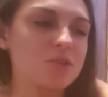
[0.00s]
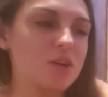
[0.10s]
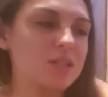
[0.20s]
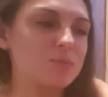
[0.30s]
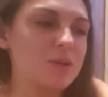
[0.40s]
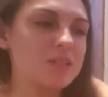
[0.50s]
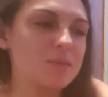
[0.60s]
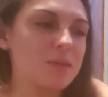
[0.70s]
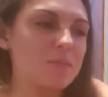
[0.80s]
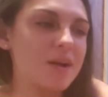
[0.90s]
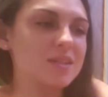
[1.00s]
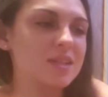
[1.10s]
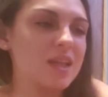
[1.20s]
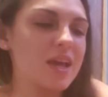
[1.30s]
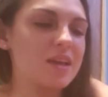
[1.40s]
trying to bring something back to
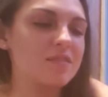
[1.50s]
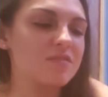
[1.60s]
life,